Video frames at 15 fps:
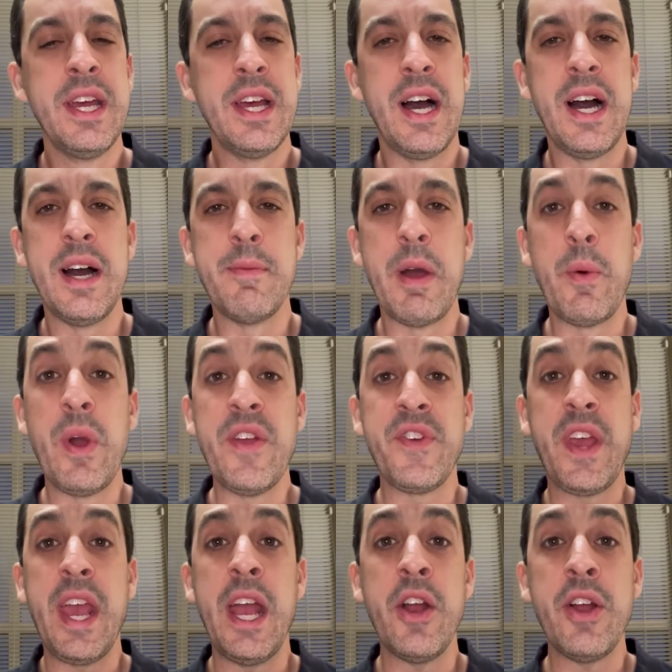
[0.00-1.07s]
Uh, my wife,
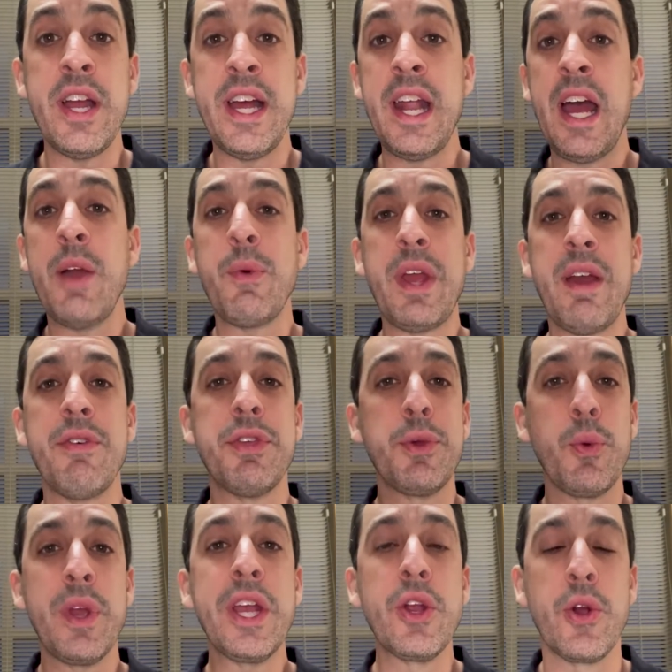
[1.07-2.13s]
Kara, and I, we have
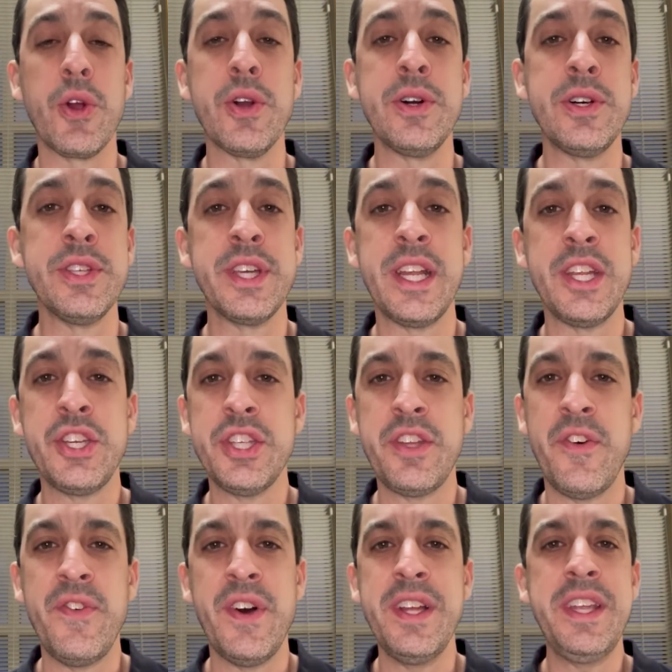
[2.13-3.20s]
three girls, and it's just a
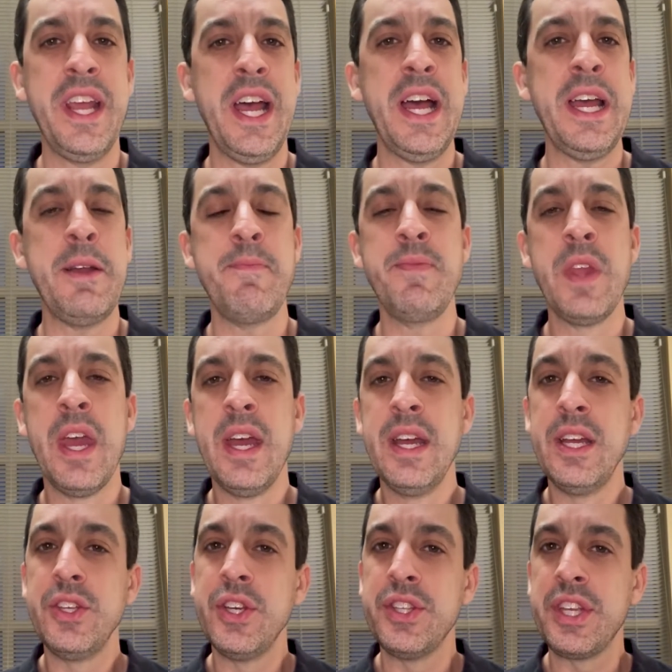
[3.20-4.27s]
fun time
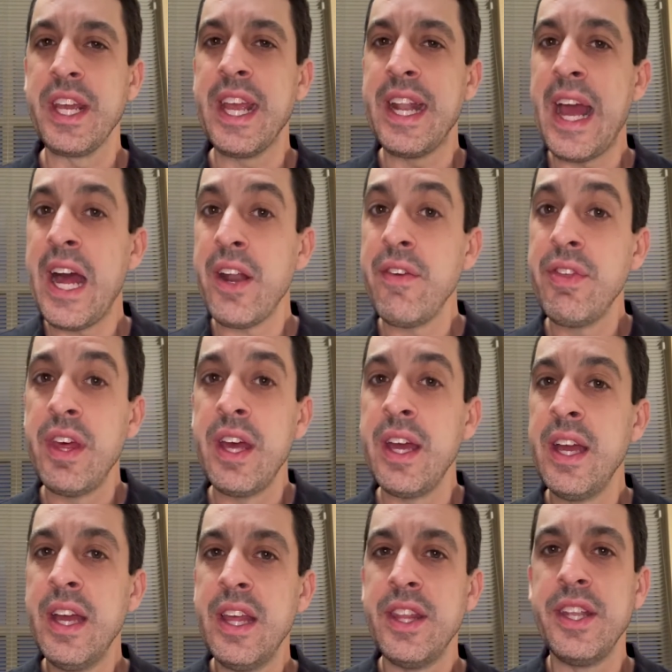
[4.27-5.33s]
just to get out of the,
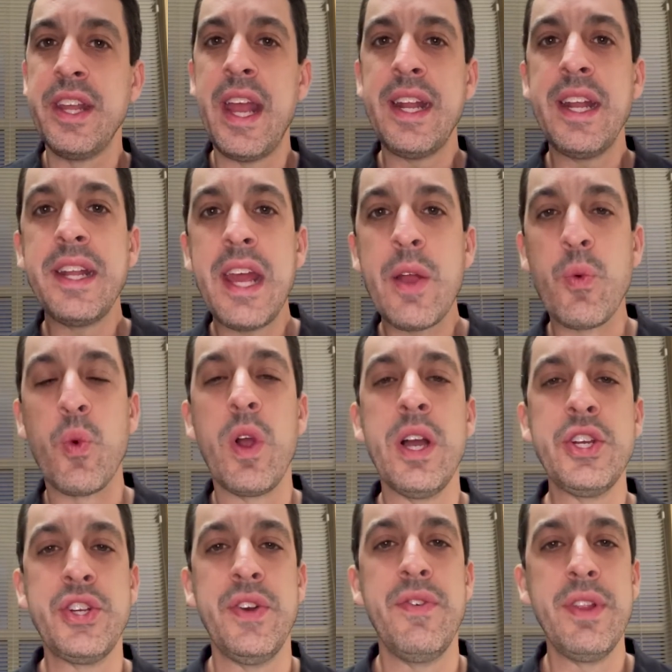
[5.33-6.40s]
the day-to-day
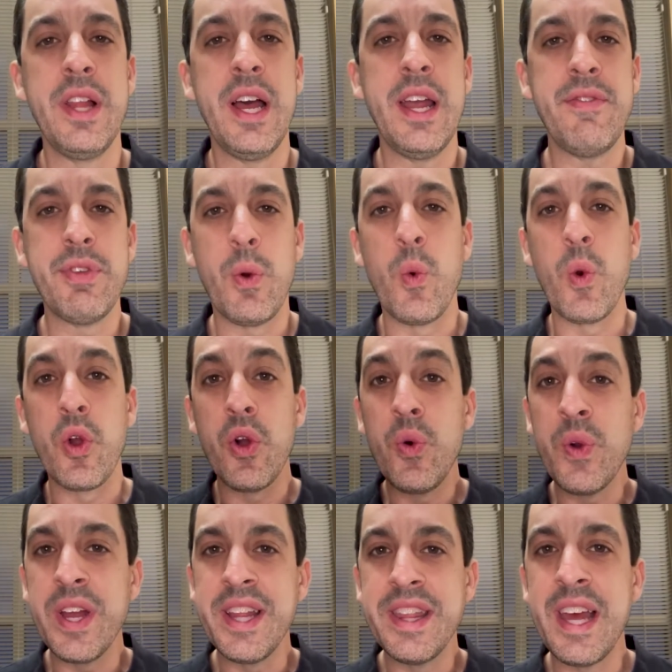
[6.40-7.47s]
rush of life, the
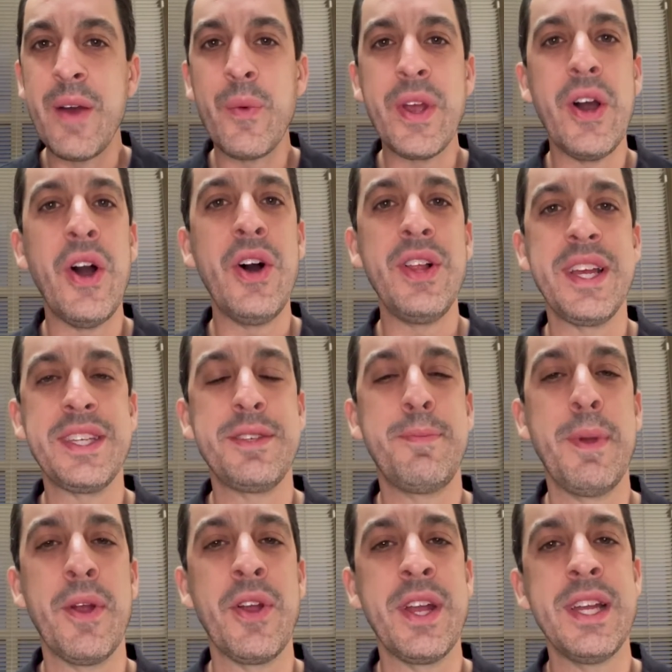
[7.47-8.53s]
whirlwind that we all
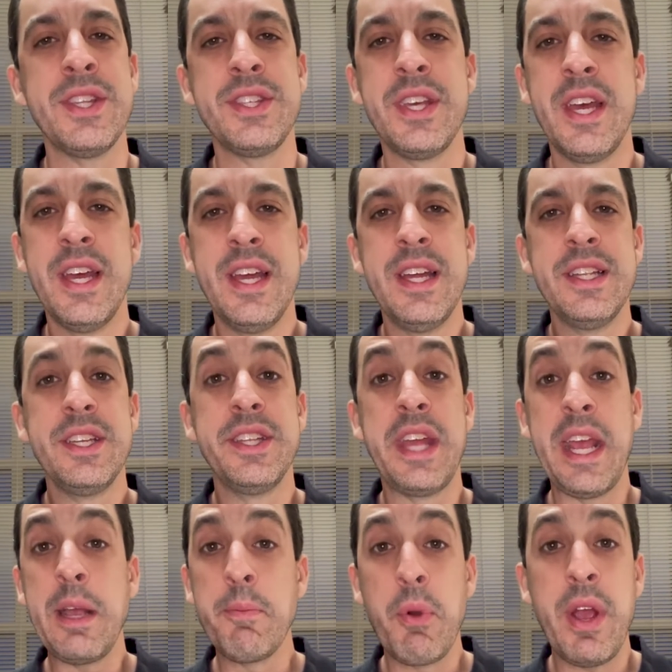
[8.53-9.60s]
experience, to
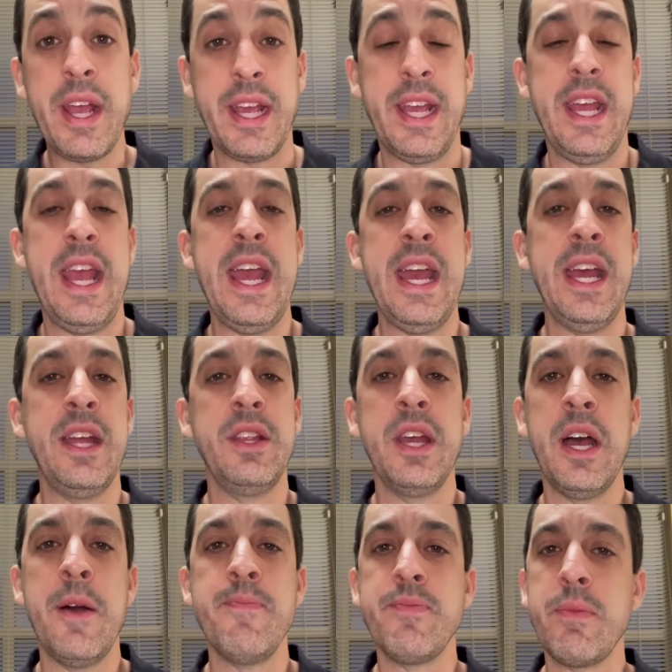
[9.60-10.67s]
take a break. And
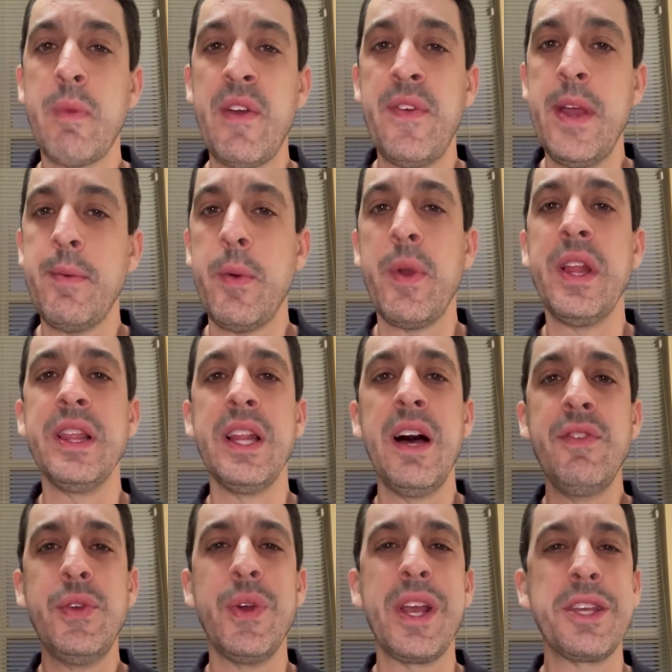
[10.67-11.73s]
uh, my family, we
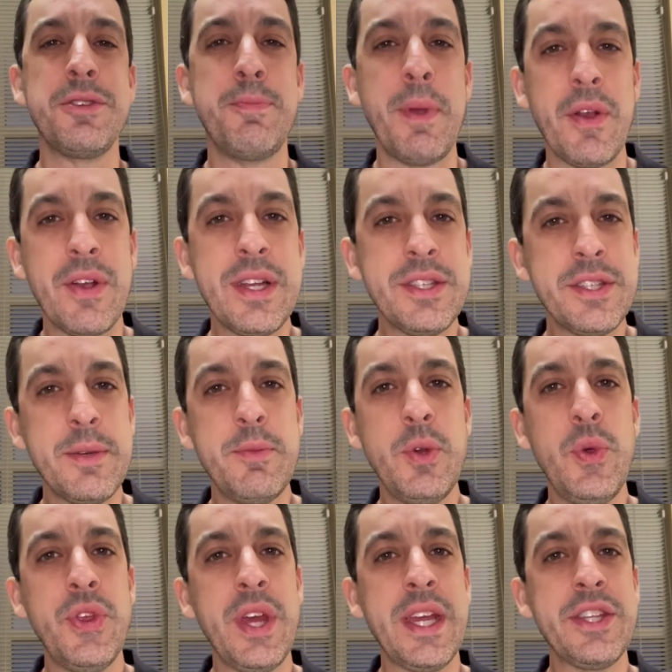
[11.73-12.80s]
love to experience some new
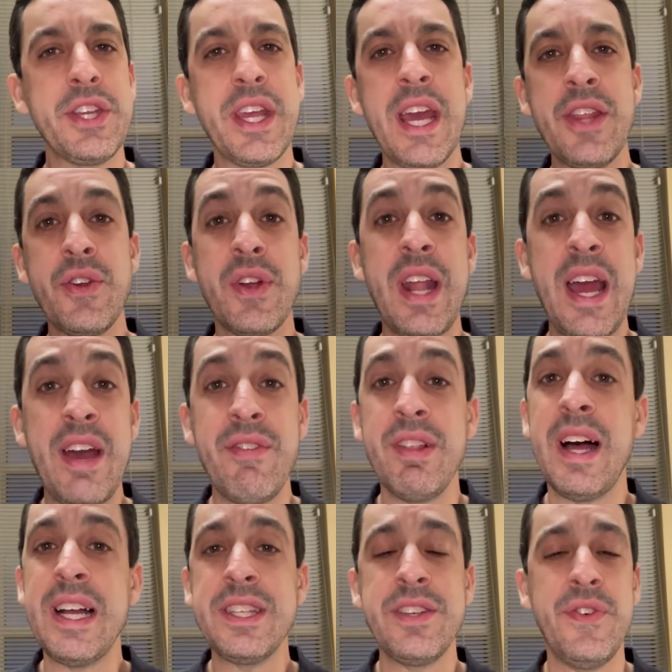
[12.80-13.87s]
things together and have
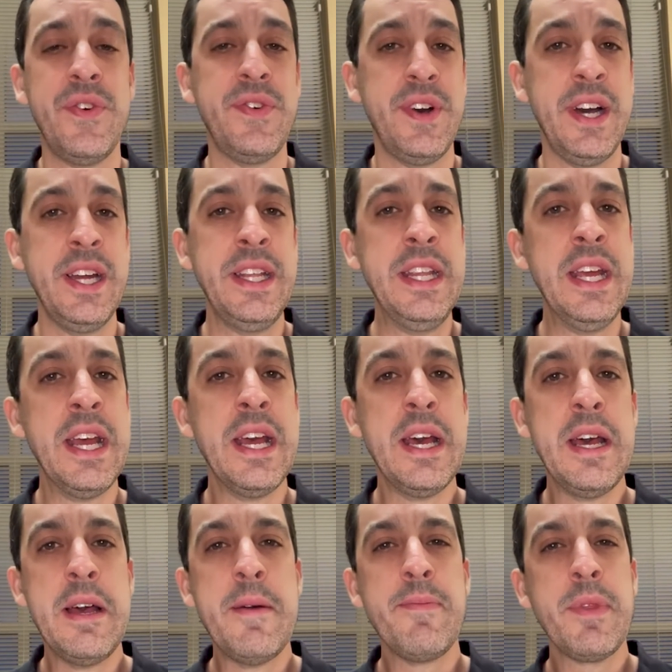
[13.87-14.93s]
lots of fun.
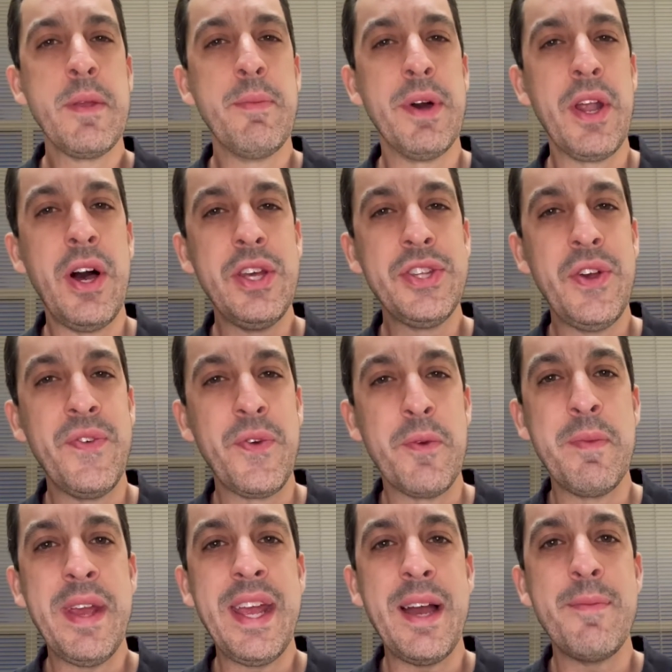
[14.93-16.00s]
But also for
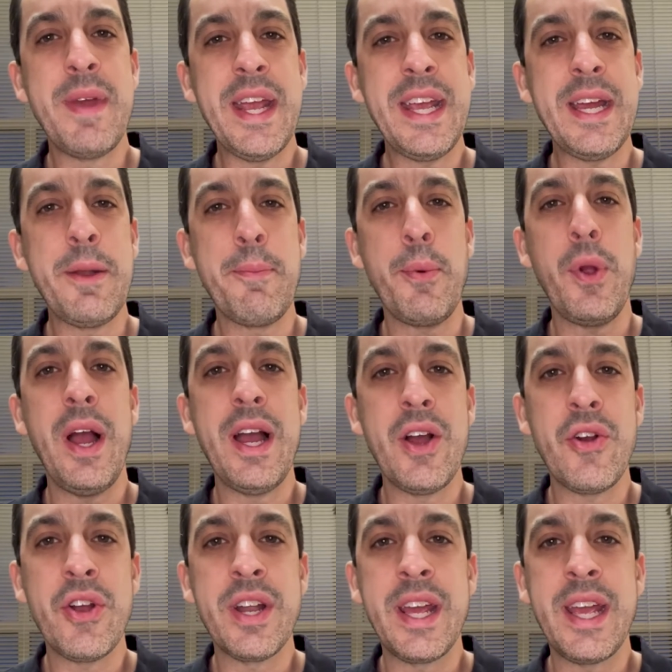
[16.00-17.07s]
me, I make it a
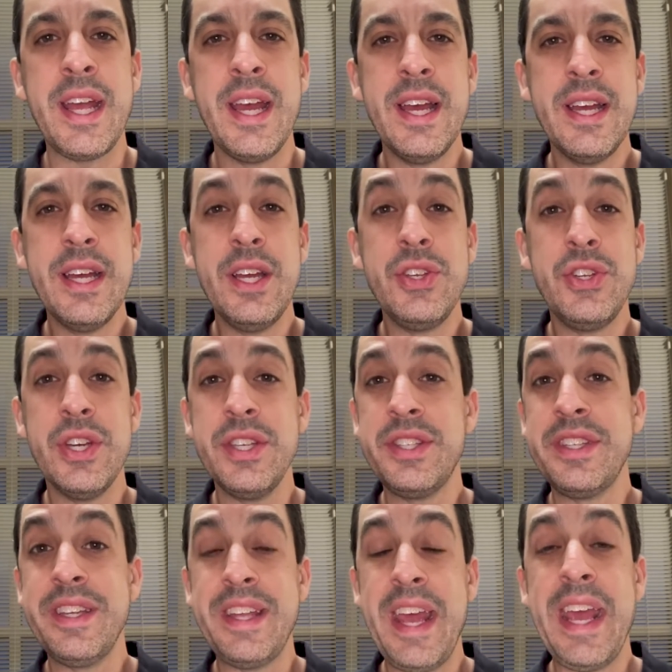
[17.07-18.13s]
priority just
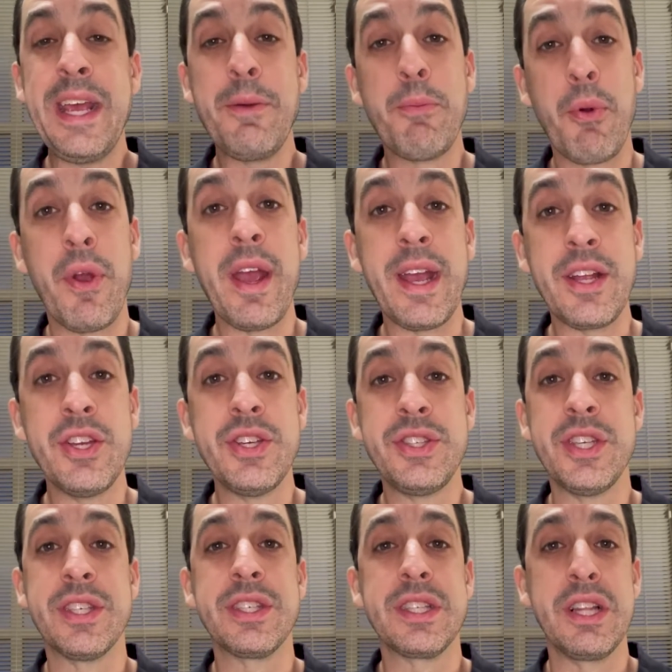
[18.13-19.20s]
to take a break, just
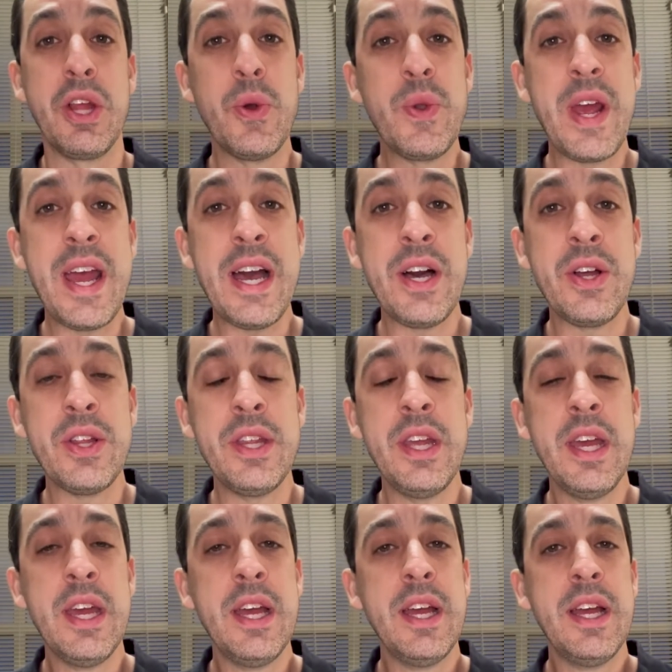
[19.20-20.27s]
to slow down,
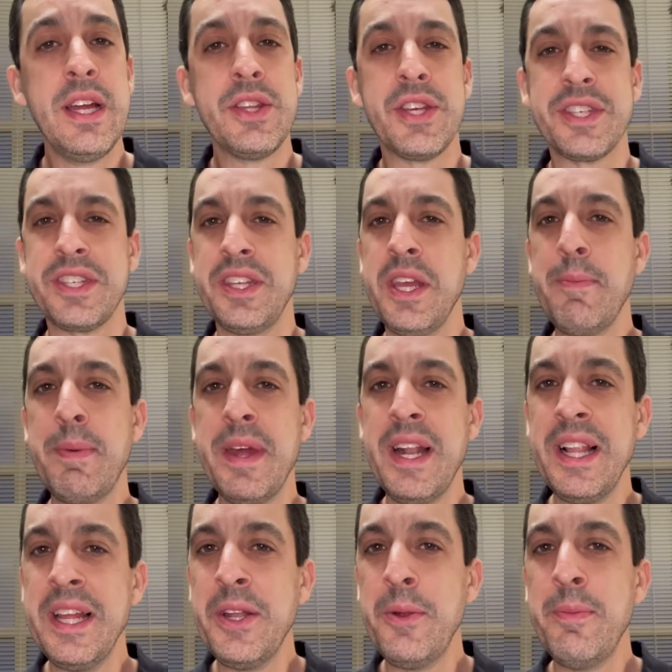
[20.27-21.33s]
to sleep in
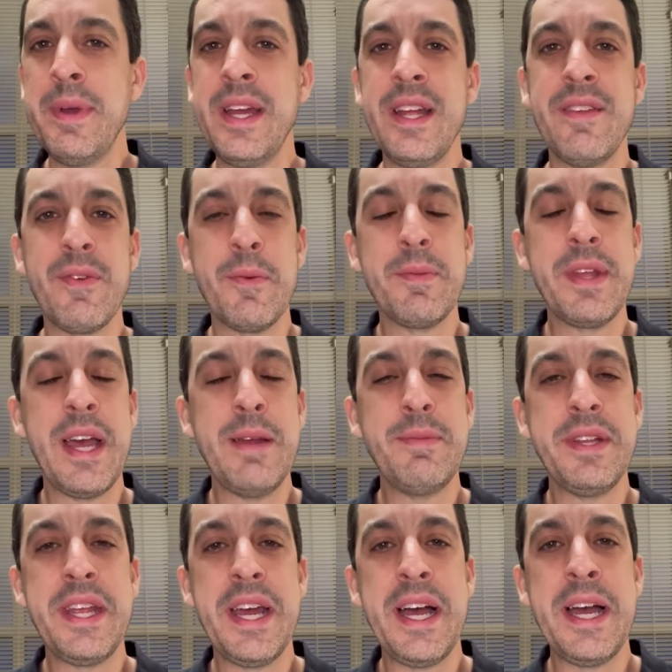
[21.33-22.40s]
a little bit from time to
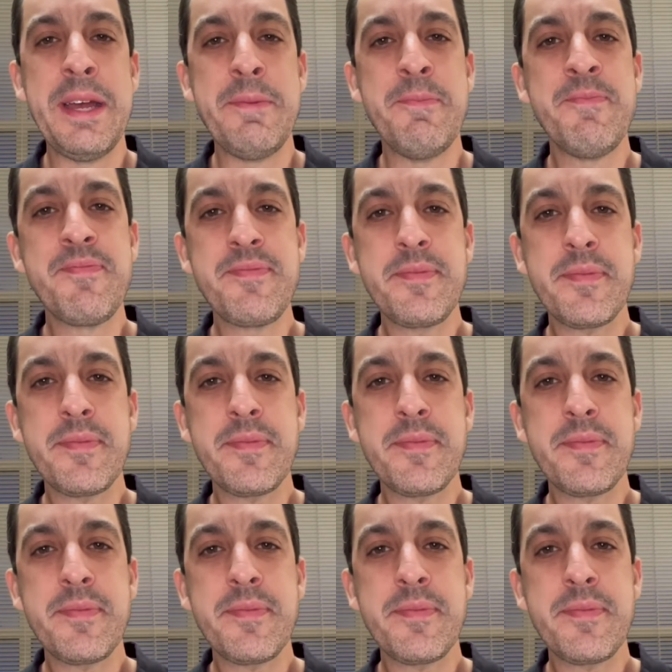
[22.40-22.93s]
time,